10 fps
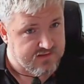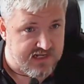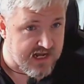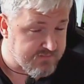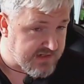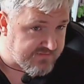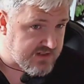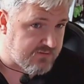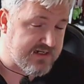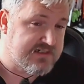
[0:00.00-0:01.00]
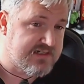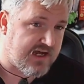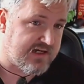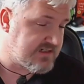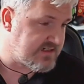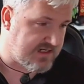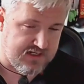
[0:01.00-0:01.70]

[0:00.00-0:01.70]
"I'm giving you insight to say